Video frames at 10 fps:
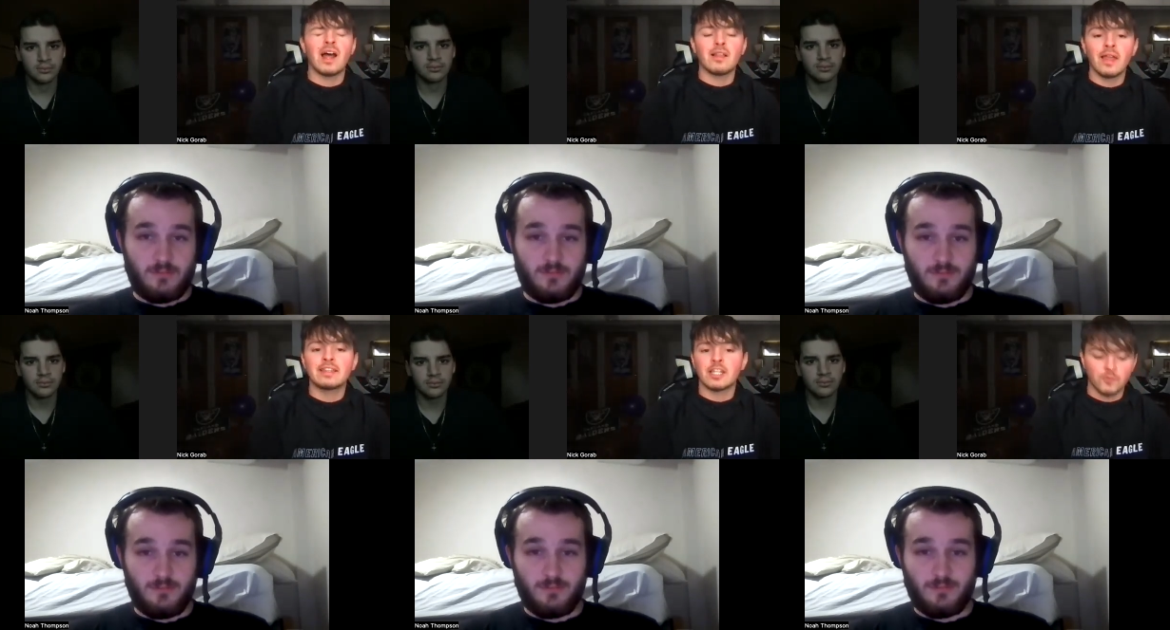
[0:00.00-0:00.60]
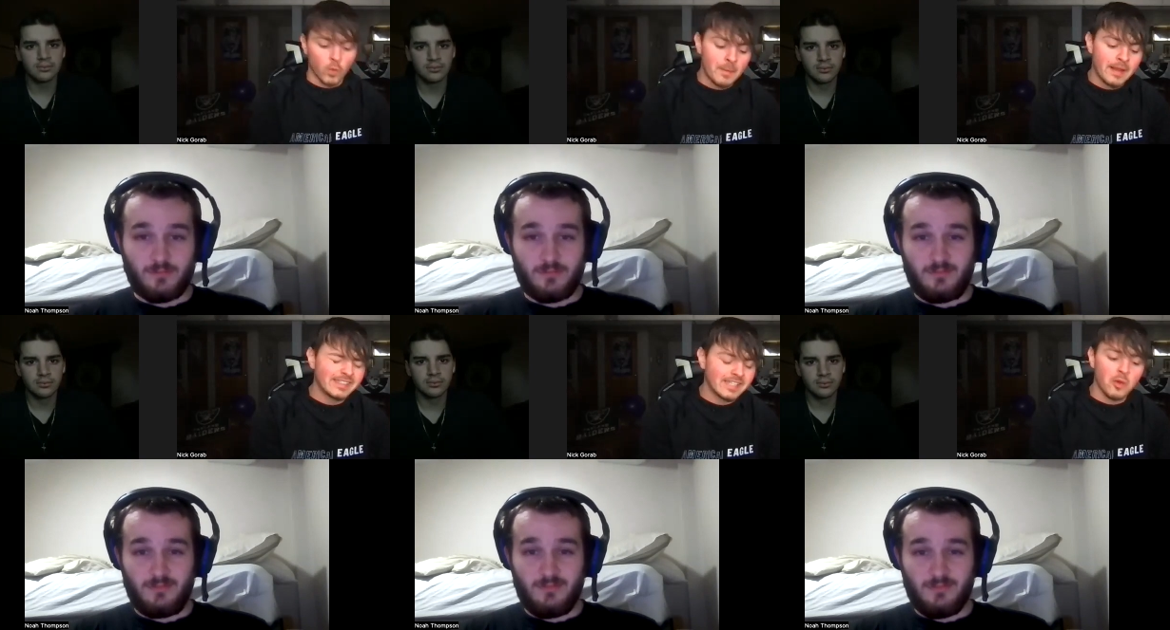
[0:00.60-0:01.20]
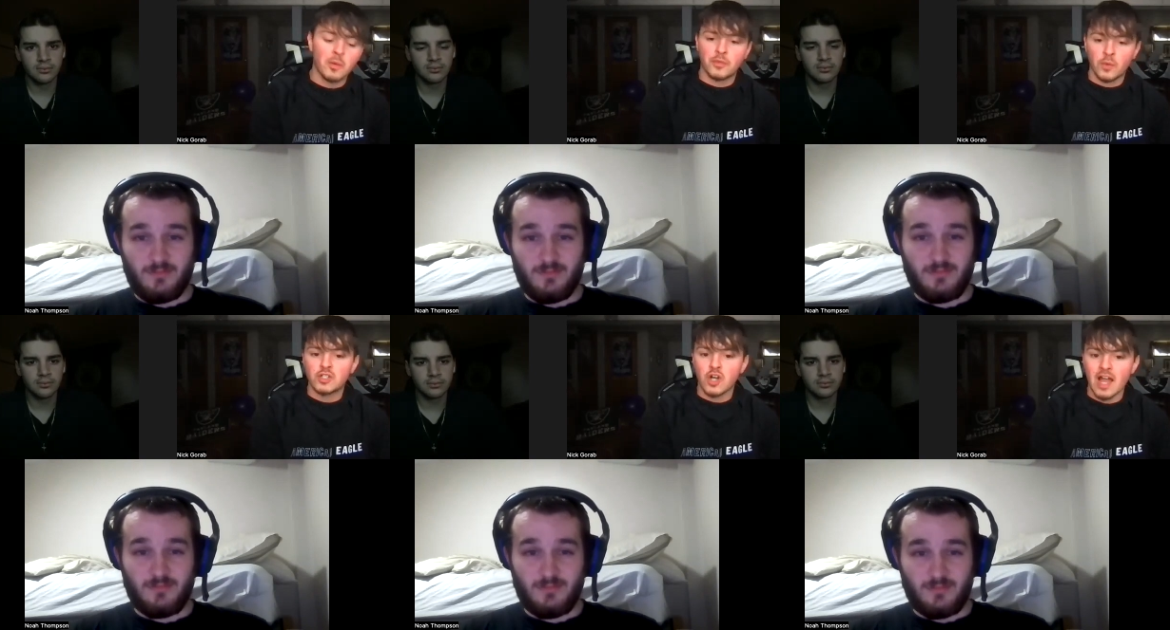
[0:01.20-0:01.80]
Speaker 1: not like this format necessarily
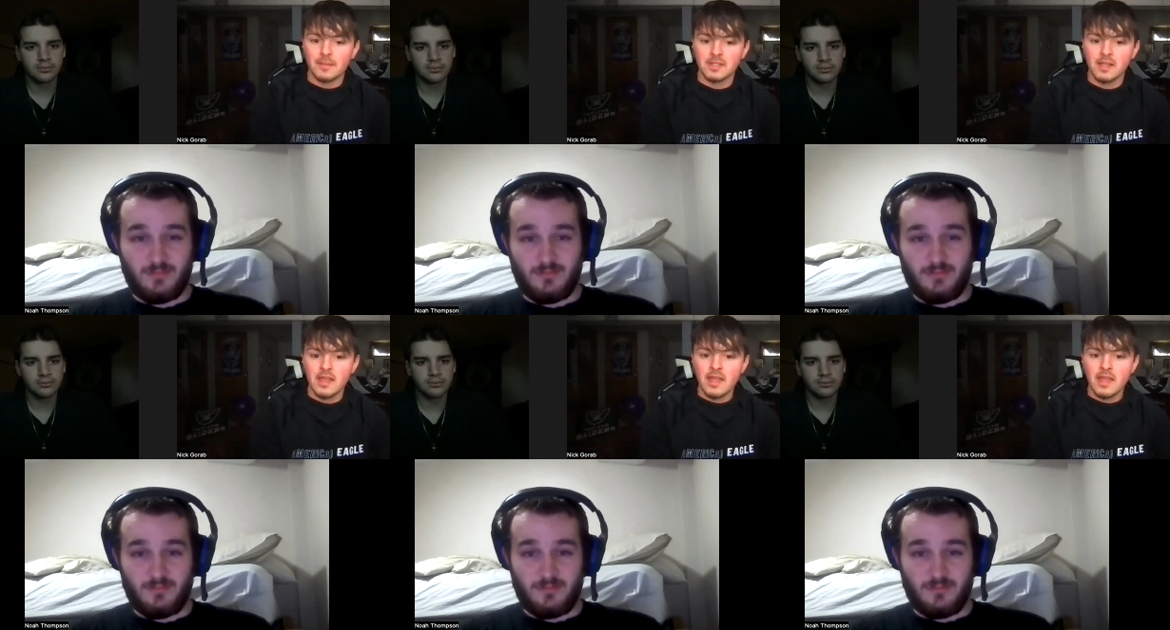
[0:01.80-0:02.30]
with three tribes.